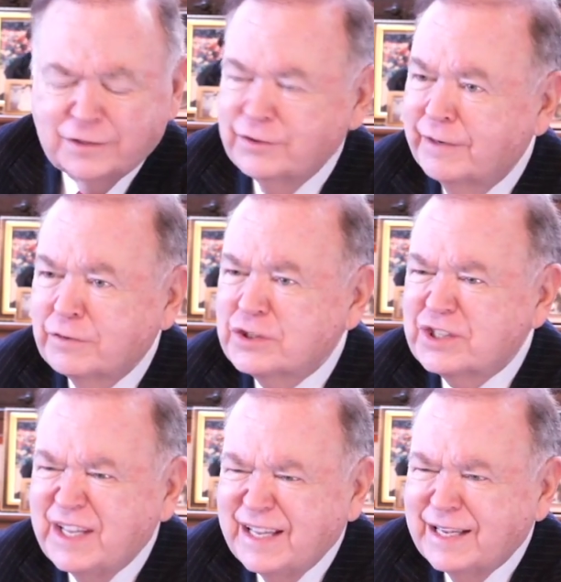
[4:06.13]
Did you ever
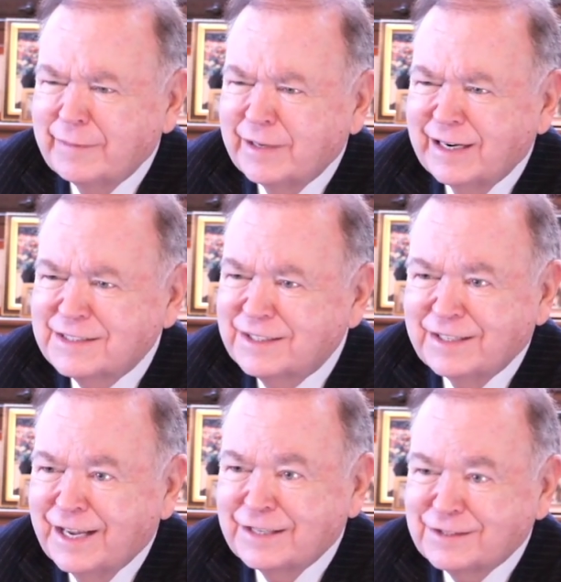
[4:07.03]
see him? And I said,
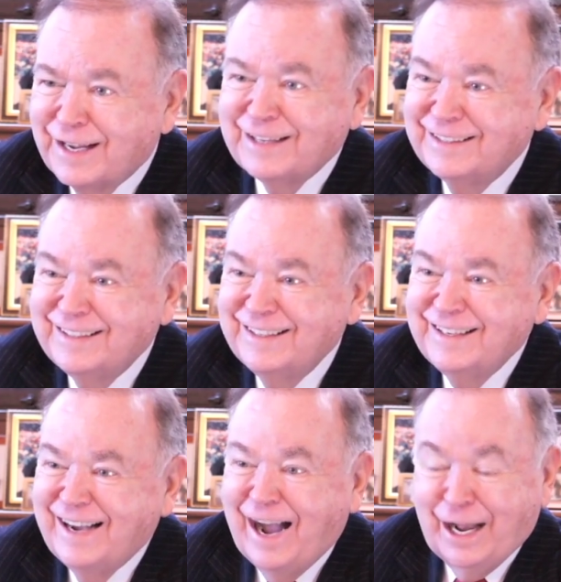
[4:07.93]
yes,
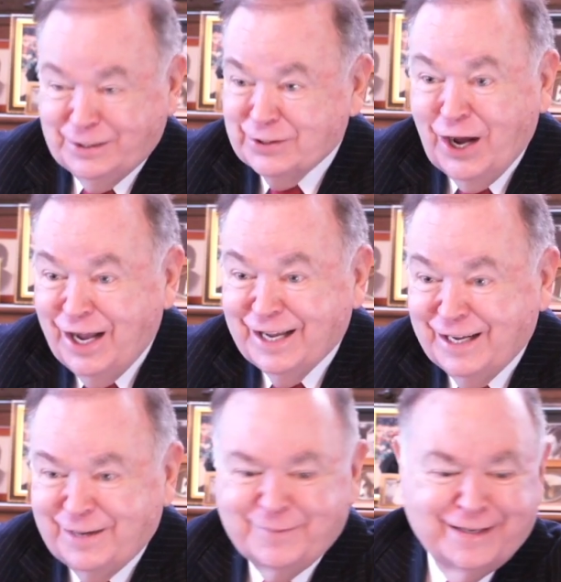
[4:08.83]
I saw him.